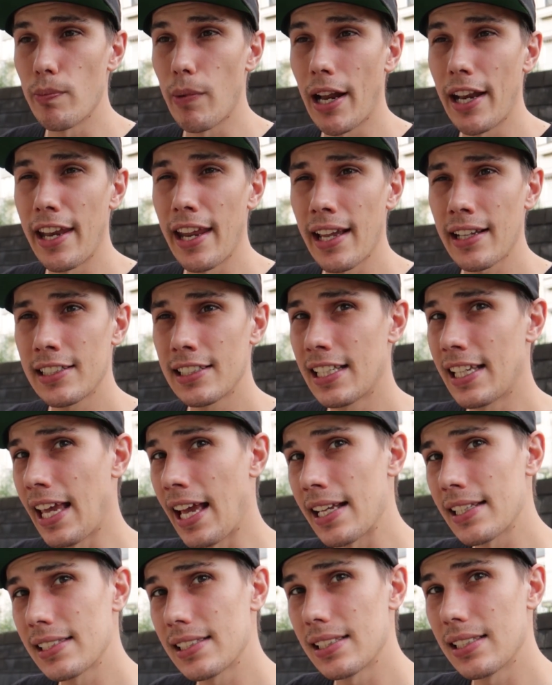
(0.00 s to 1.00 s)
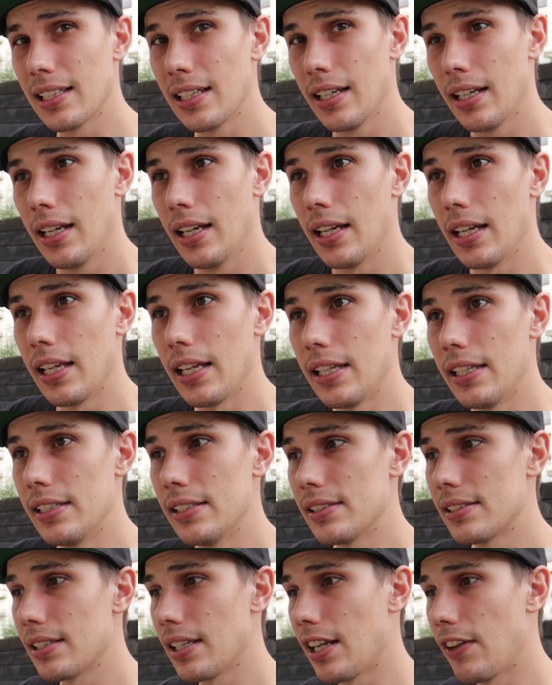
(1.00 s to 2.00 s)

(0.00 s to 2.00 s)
My next guess is